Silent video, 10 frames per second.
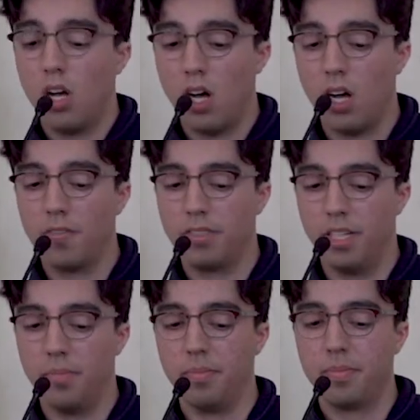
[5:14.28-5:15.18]

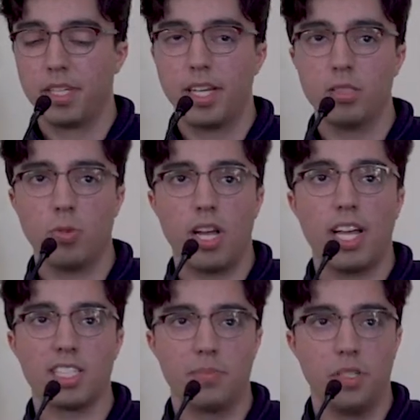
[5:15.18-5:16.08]
Often, kids would
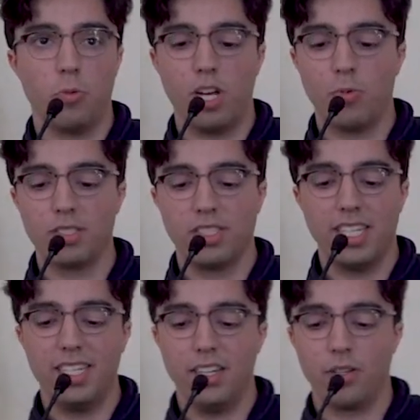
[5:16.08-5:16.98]
ask me why I wasn't
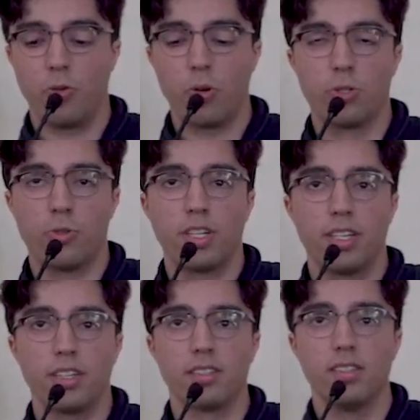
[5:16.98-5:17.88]
eating or
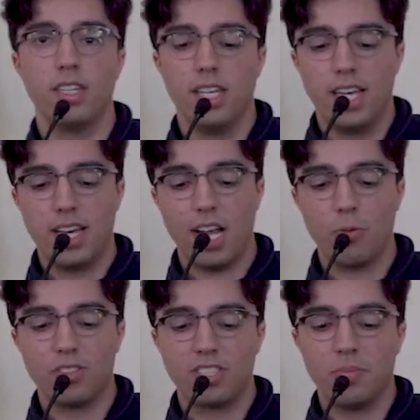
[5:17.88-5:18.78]
drinking, and I
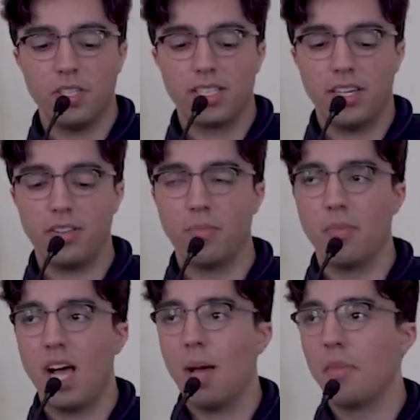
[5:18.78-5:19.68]
would simply tell
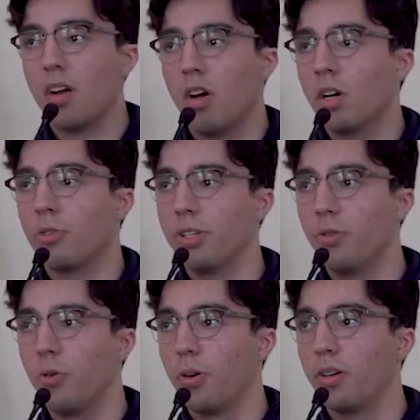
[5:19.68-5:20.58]
them, I'm not hungry
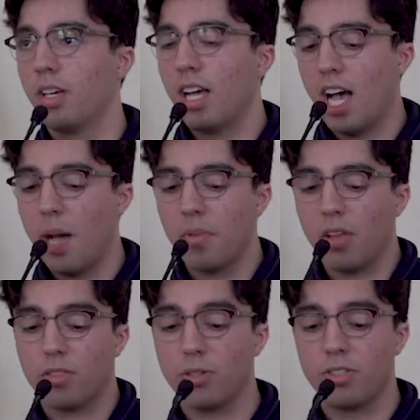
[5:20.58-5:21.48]
or I'm
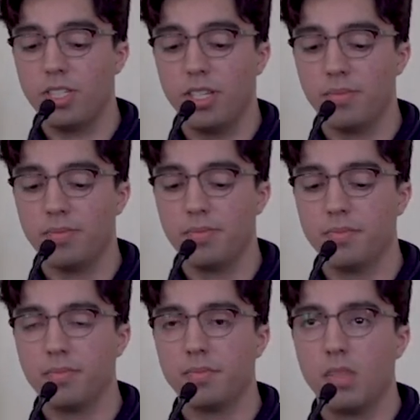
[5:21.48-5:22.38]
not thirsty.
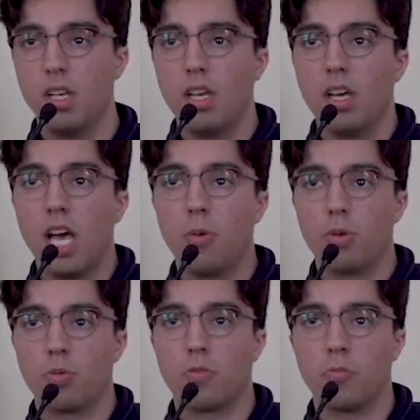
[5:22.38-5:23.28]
I
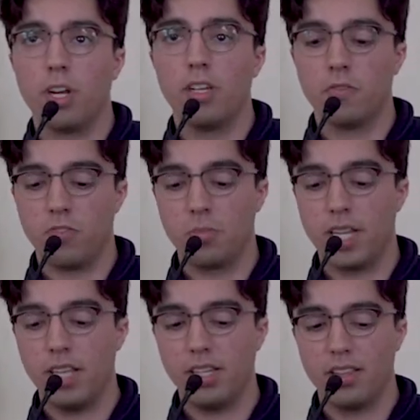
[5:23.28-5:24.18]
would refrain from
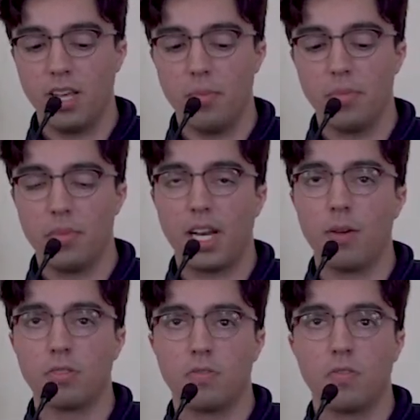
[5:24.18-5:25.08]
telling them that I
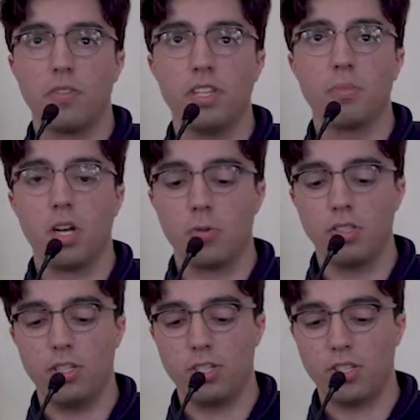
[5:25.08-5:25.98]
was fulfilling my
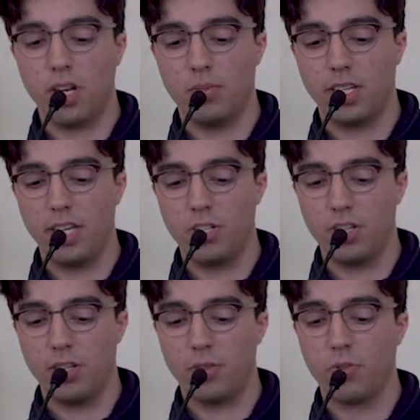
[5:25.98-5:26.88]
religious
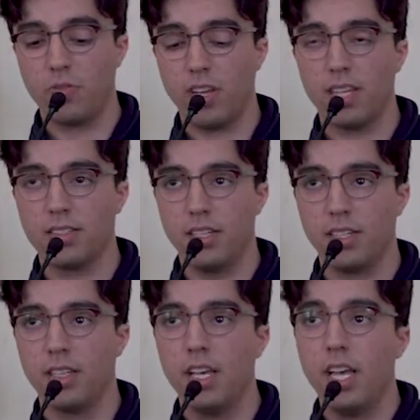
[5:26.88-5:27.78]
obligation through
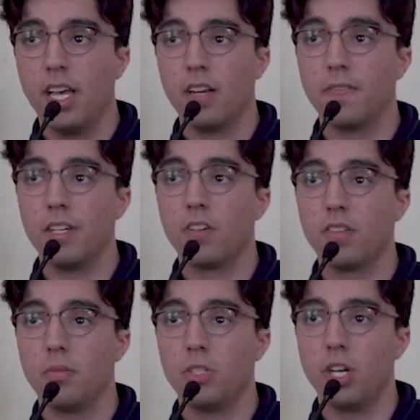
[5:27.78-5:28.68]
fasting in fear of
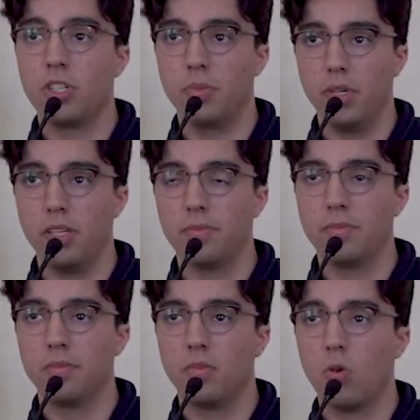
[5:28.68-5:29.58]
them judging me,
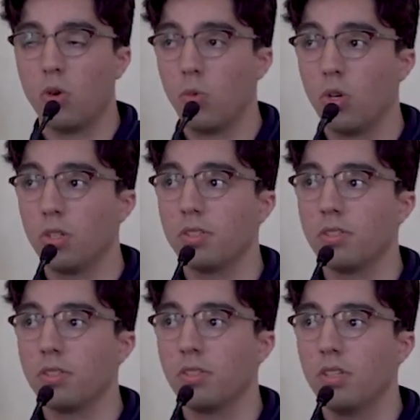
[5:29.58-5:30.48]
or
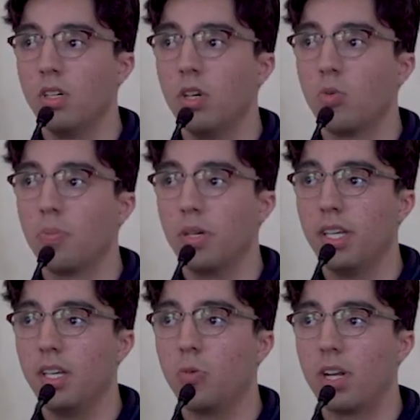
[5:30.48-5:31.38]
worse,
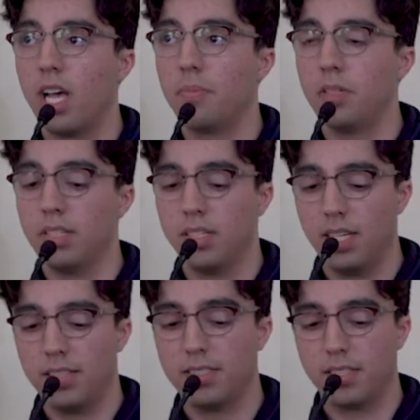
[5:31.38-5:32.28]
repeating what
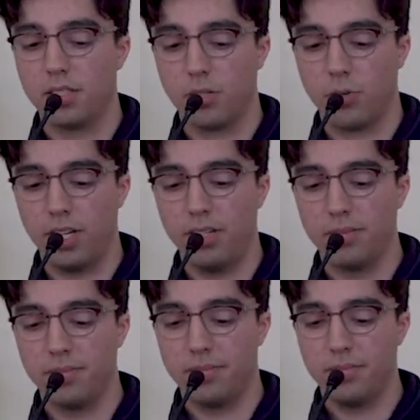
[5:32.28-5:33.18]
happened in 6th
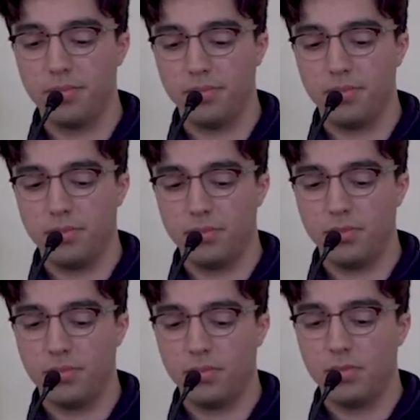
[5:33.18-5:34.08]
grade.
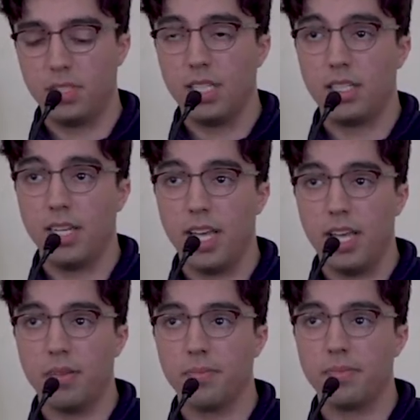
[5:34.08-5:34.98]

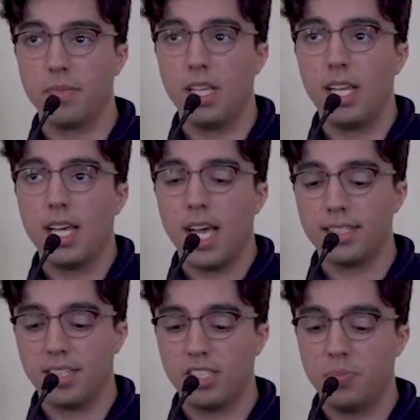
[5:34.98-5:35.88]
Today,
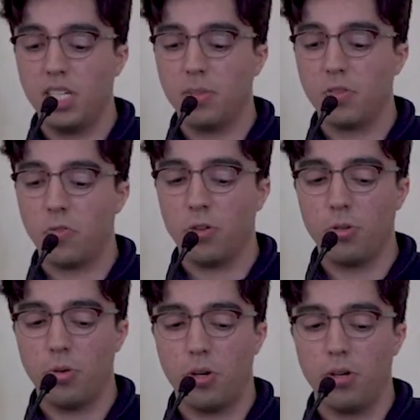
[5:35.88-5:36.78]
as I speak before
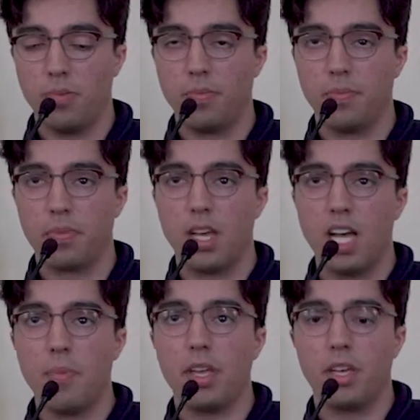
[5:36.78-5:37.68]
you all, I
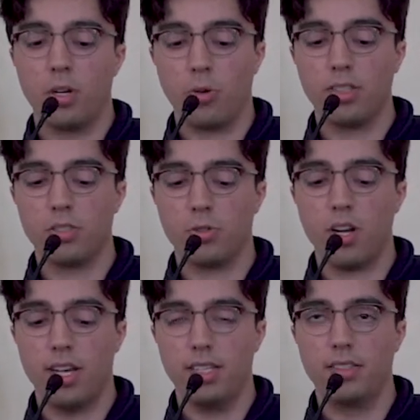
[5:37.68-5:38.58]
am making great
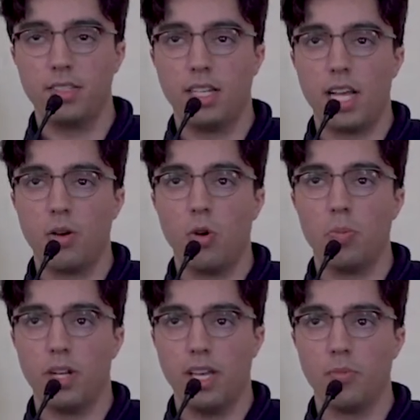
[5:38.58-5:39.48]
strides in how
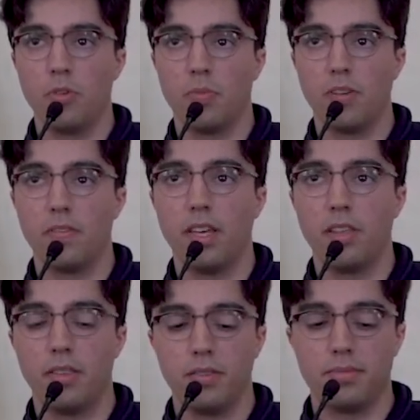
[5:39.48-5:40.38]
open I am with my
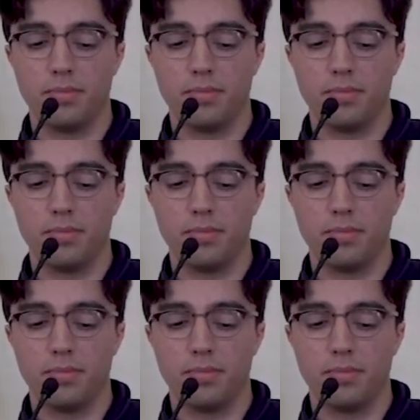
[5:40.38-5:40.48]
faith.